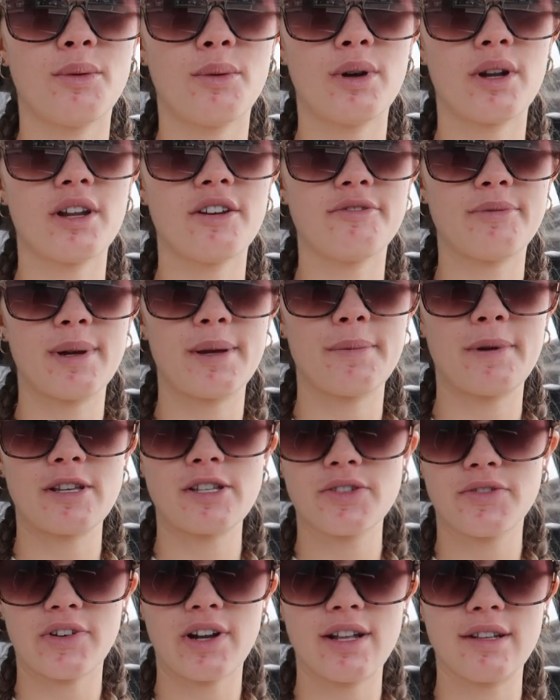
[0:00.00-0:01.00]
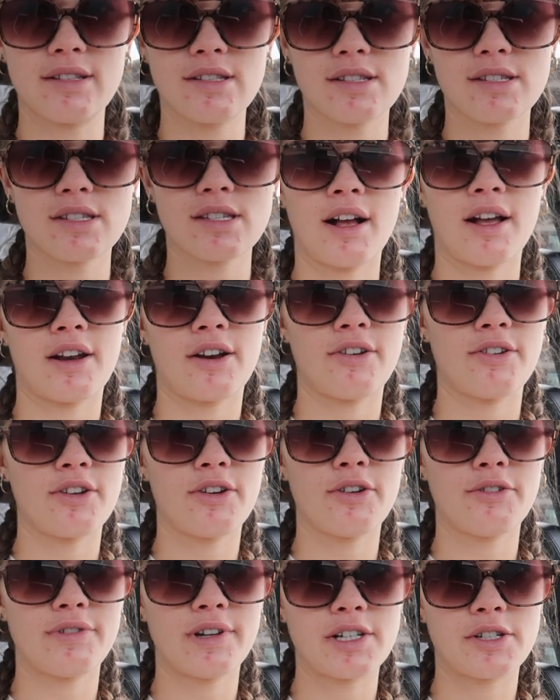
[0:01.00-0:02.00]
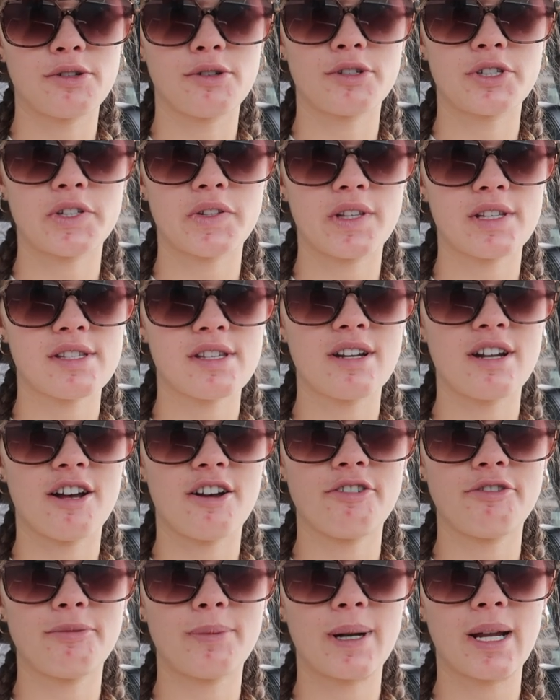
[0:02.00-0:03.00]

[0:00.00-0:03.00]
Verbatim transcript: one of my best friends. I don't know if I told you this enough,